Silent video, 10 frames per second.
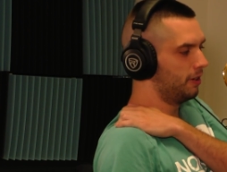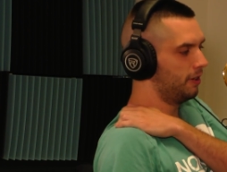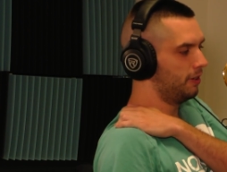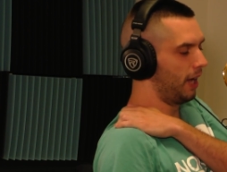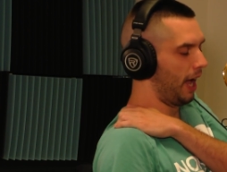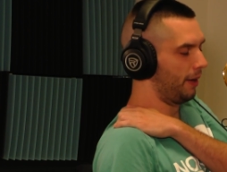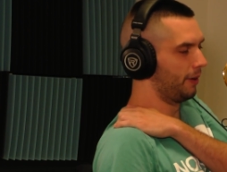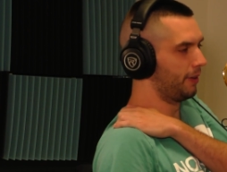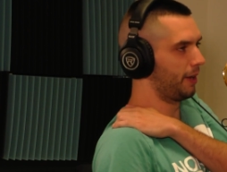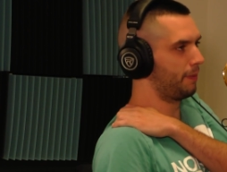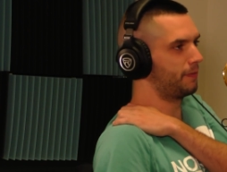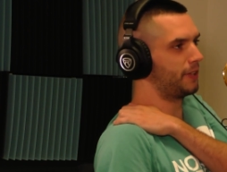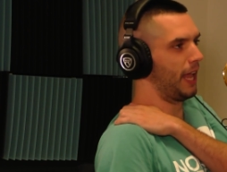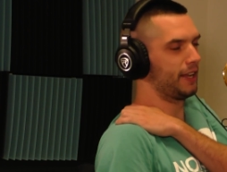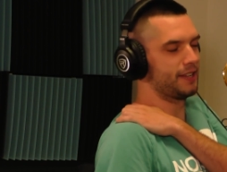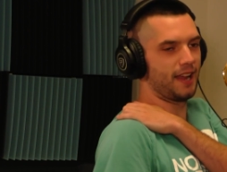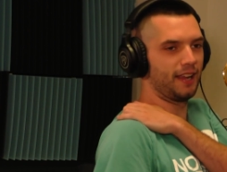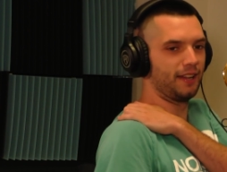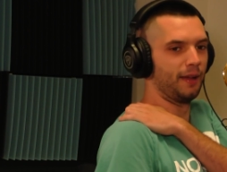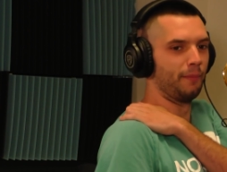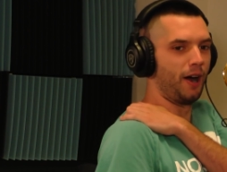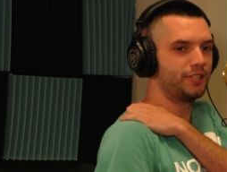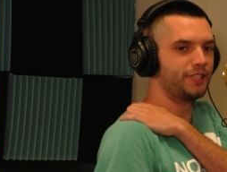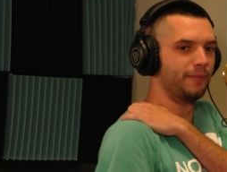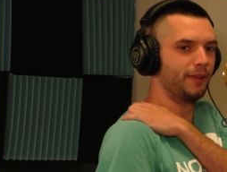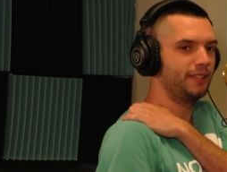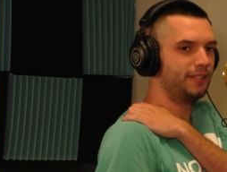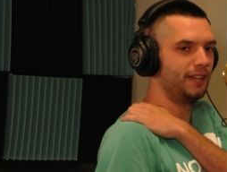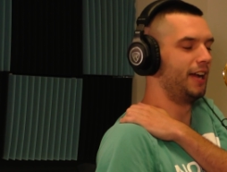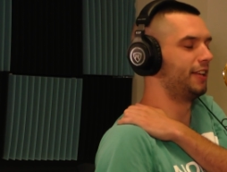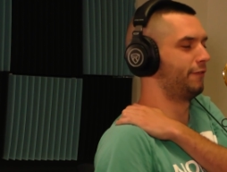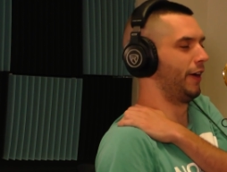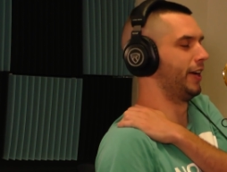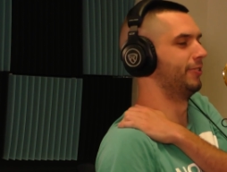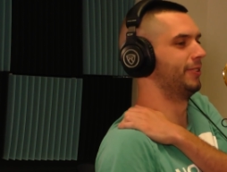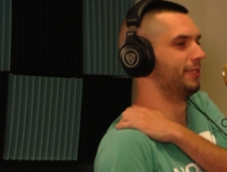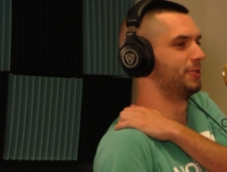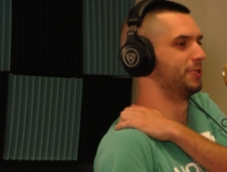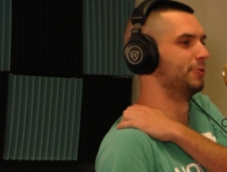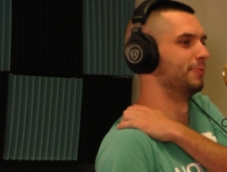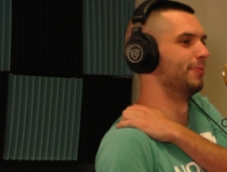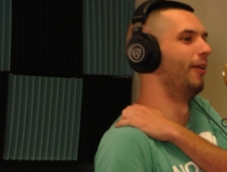I like take a second and I'm watching. I'm like, that's fine. He'll get us a Super Bowl.